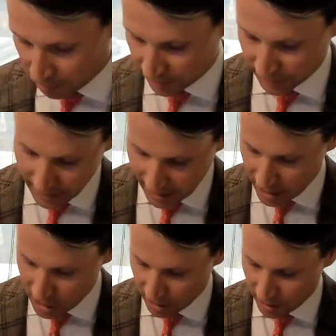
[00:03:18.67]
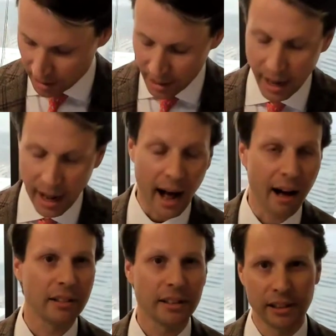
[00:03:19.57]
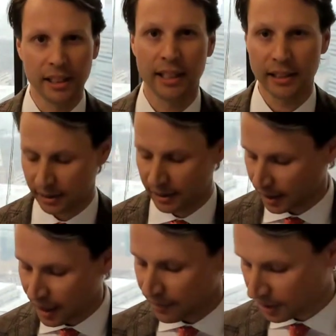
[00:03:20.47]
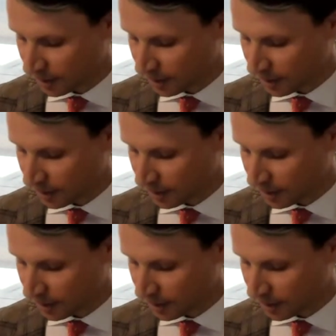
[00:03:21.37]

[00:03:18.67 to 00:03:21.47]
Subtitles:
presentation, I'll discuss the life